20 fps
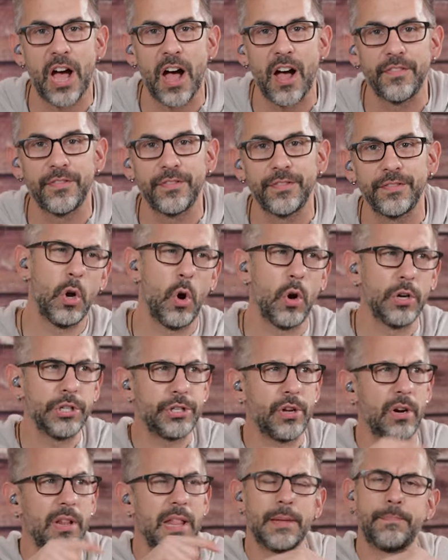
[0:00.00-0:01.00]
off. Or
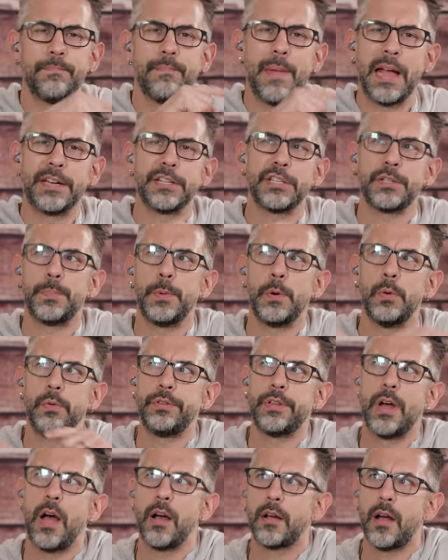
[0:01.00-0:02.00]
just go to like
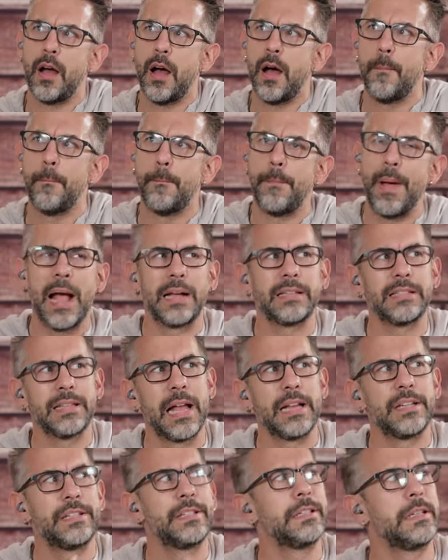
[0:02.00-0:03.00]
magicspoon.com
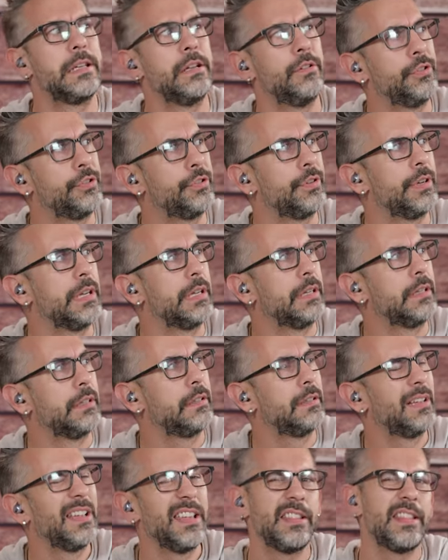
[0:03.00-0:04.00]
backslash skilltree.
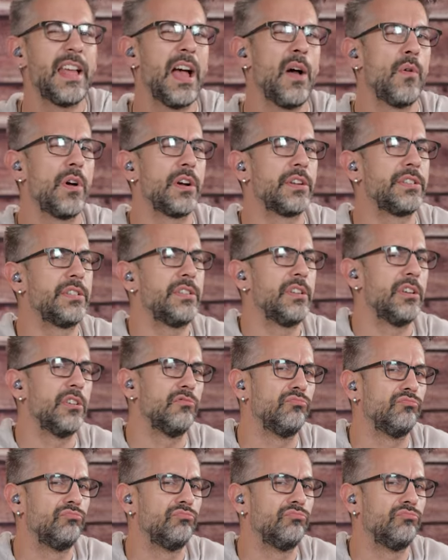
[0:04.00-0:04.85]
I think that works too.